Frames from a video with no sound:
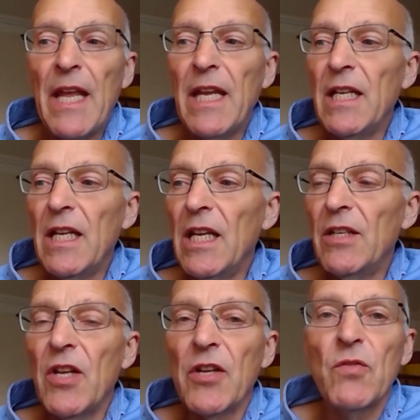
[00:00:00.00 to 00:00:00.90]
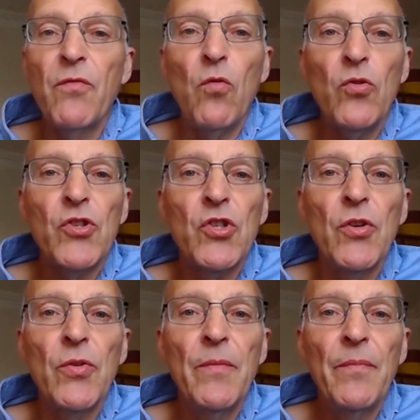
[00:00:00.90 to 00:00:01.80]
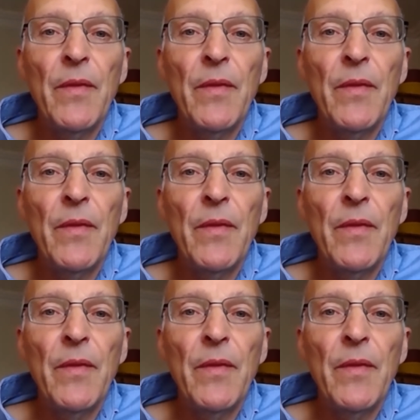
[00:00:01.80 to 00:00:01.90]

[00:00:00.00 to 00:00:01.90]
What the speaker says: it does force you